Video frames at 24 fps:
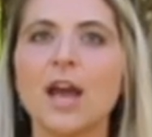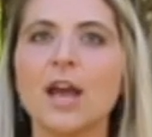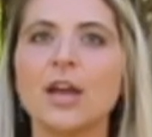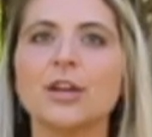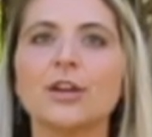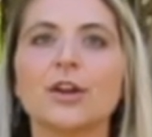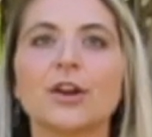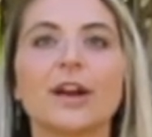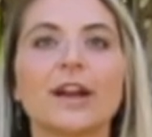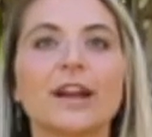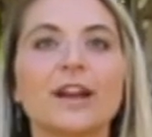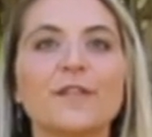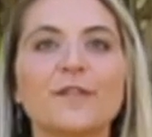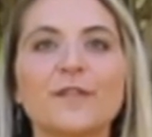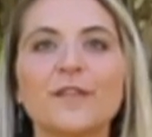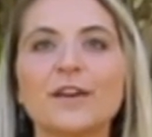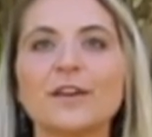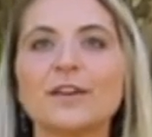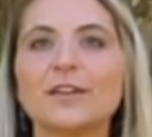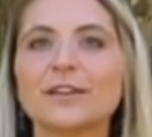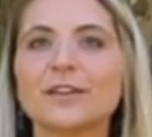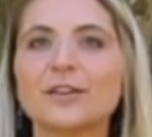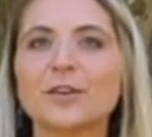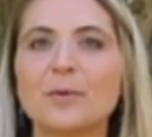You're going to
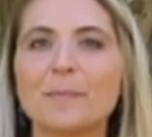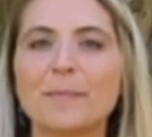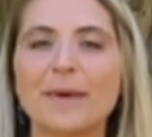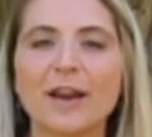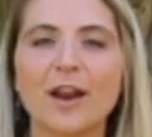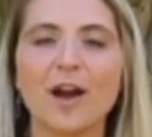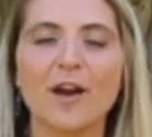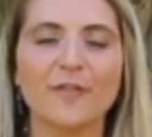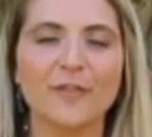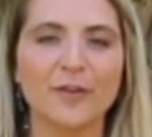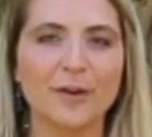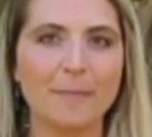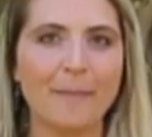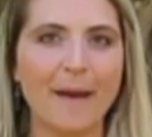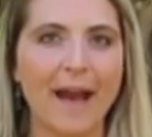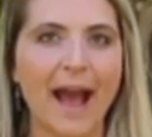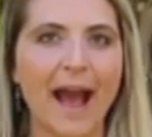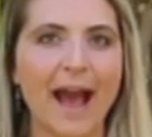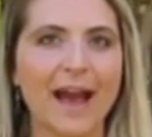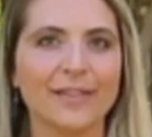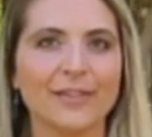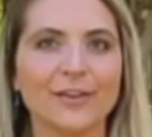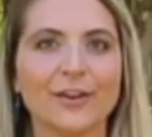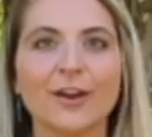feel a little bit off your
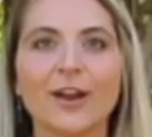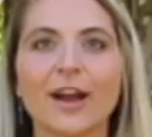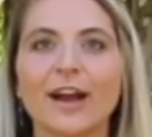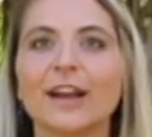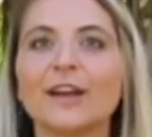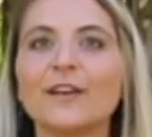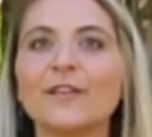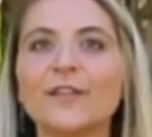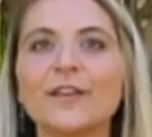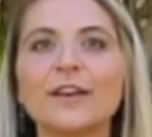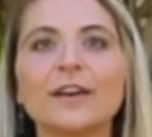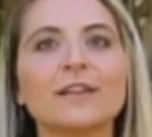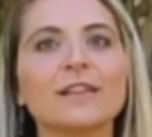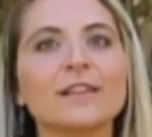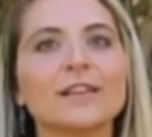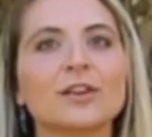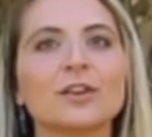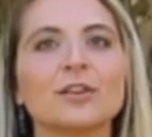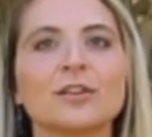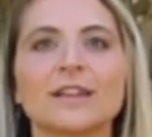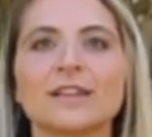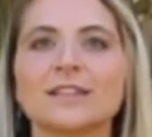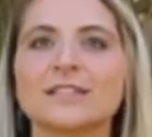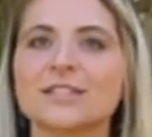path. You're going to feel a
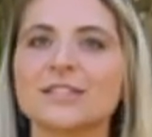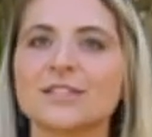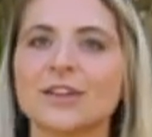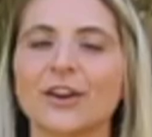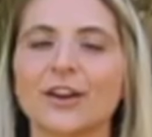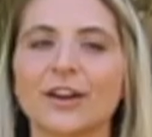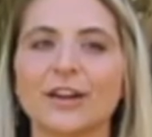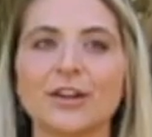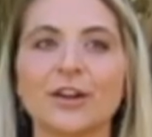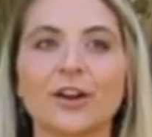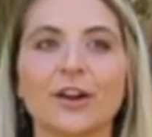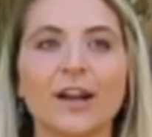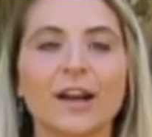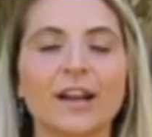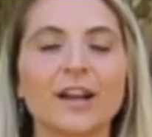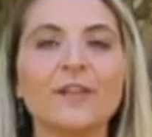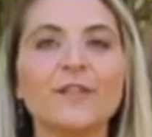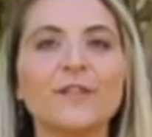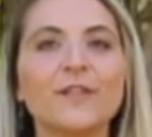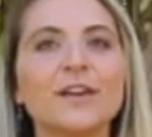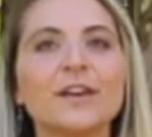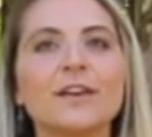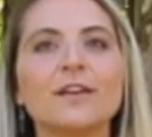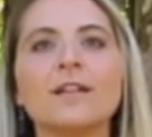little uncertain. You're going to
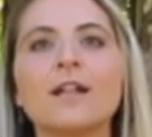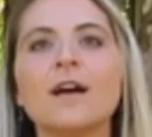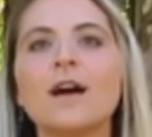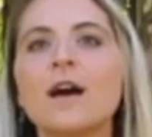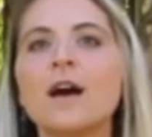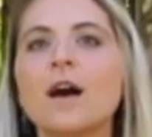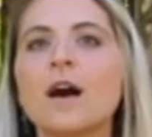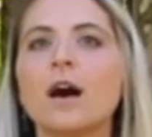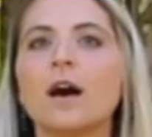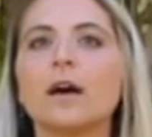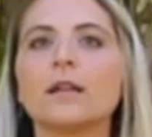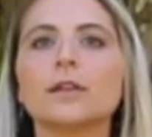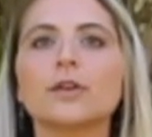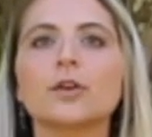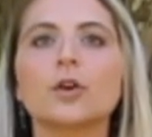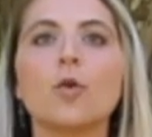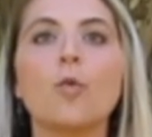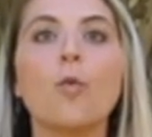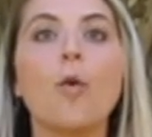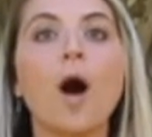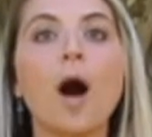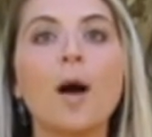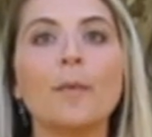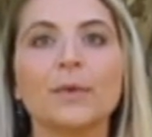feel a little
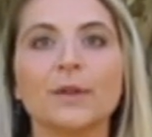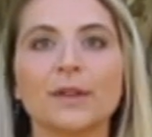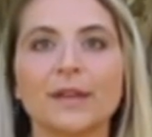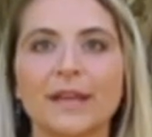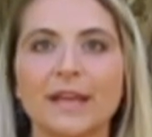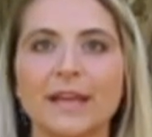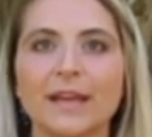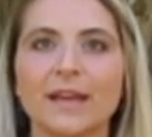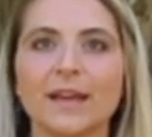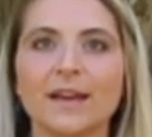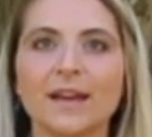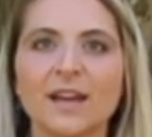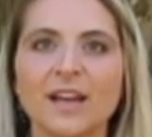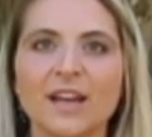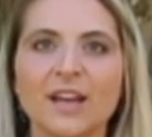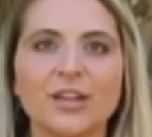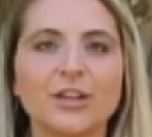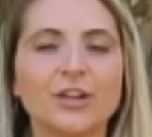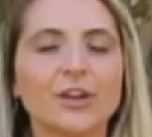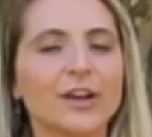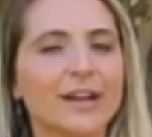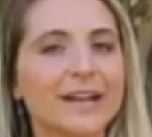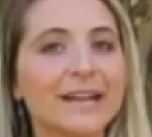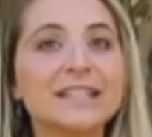wobbly.
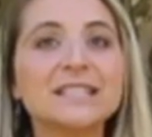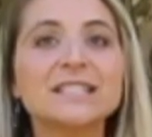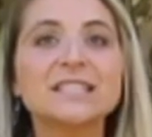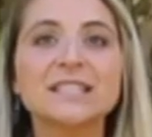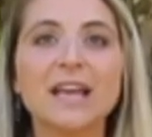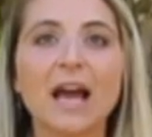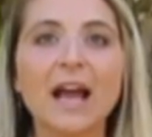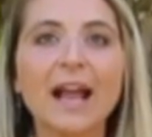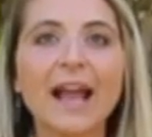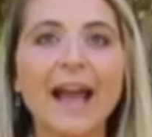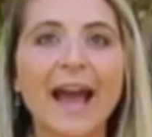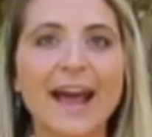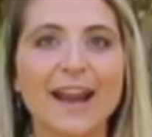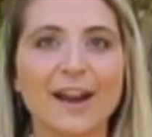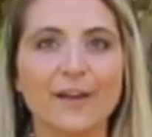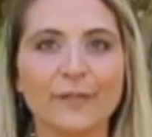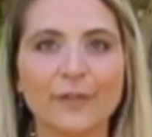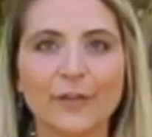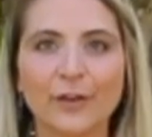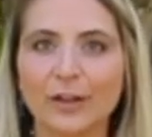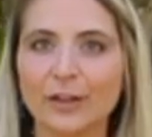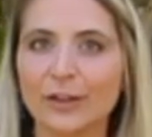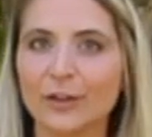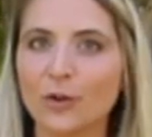You're going to suck at it
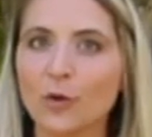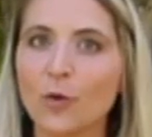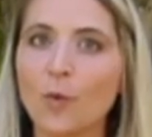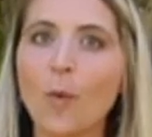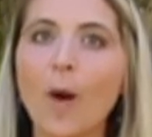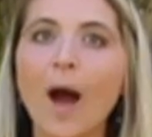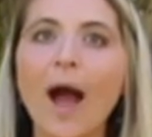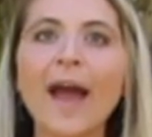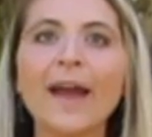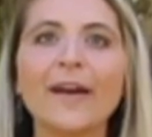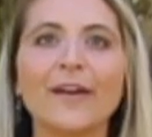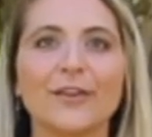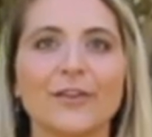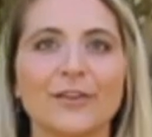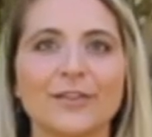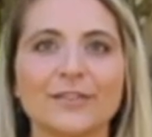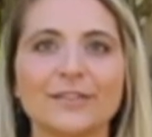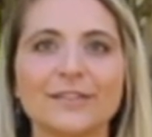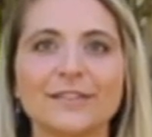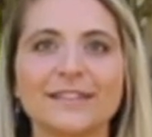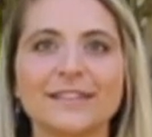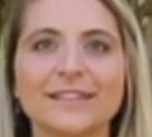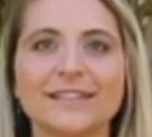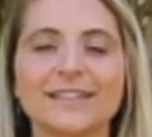for a little while,
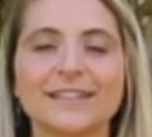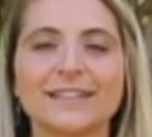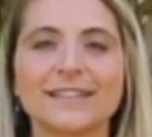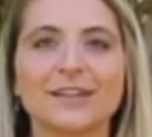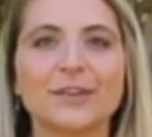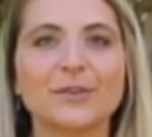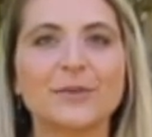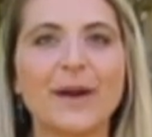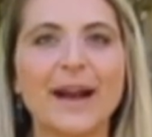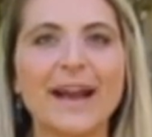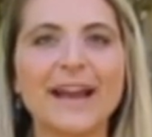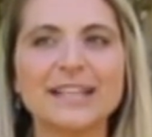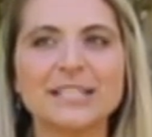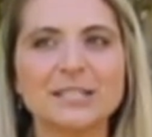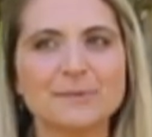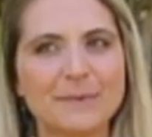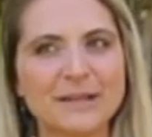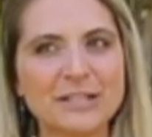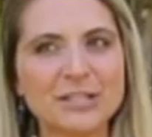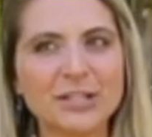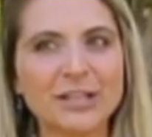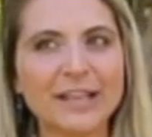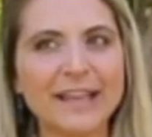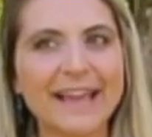right?
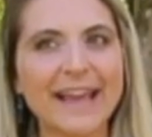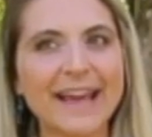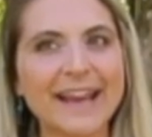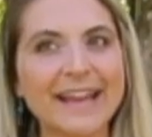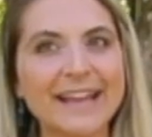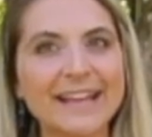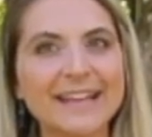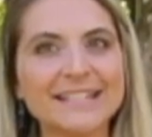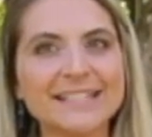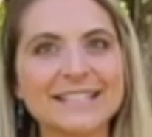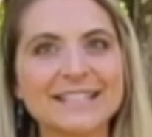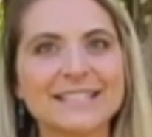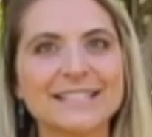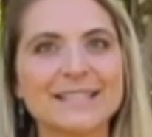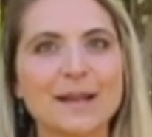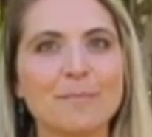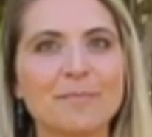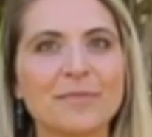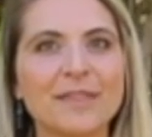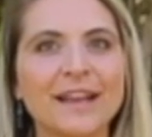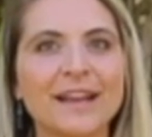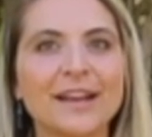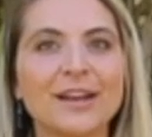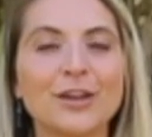Especially getting into
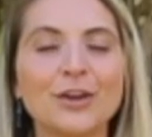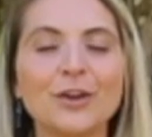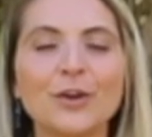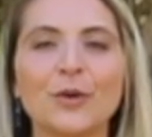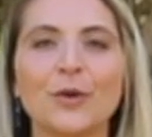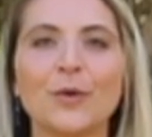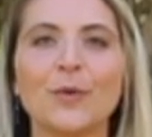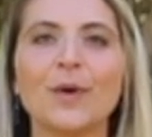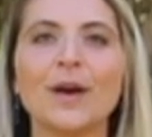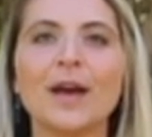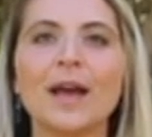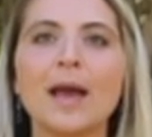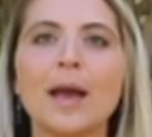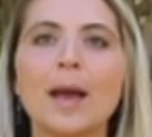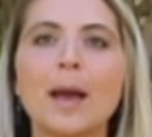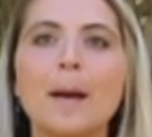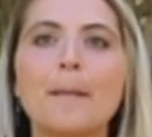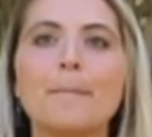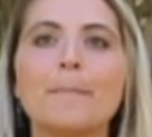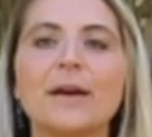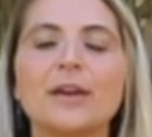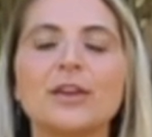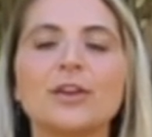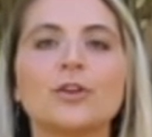something new.
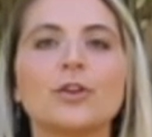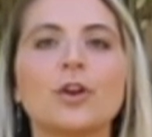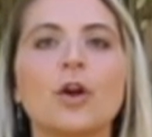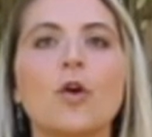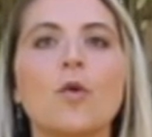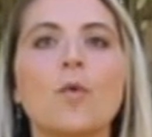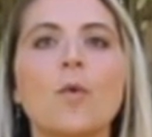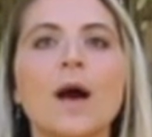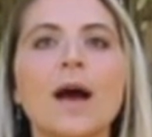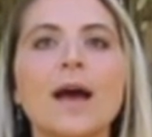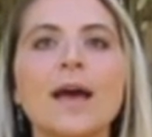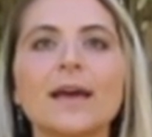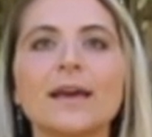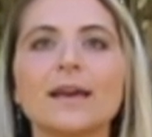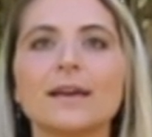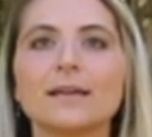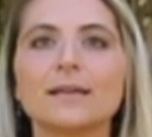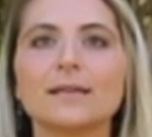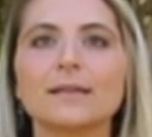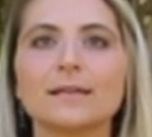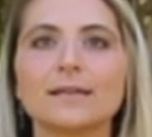But you know what?